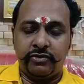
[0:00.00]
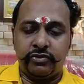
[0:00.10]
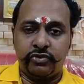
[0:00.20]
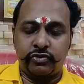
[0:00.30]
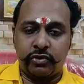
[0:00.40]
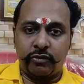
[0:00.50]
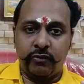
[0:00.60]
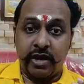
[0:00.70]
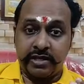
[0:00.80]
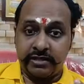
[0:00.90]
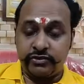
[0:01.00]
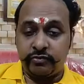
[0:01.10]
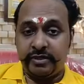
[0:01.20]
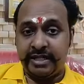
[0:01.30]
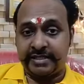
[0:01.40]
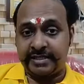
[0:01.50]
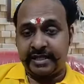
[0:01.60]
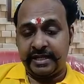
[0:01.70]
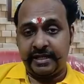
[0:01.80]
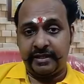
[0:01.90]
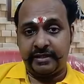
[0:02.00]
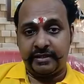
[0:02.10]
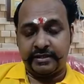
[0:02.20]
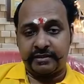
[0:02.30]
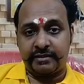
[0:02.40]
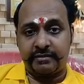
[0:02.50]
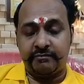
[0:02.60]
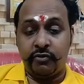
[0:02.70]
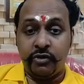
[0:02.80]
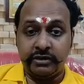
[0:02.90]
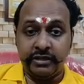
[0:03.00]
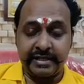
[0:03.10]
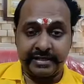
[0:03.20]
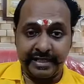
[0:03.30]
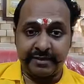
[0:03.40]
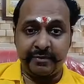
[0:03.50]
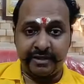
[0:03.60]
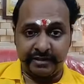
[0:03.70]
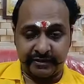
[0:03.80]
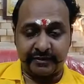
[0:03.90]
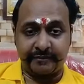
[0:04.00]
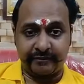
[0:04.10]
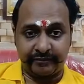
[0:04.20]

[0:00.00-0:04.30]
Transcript: so what is to be necessary here is more than 6 months.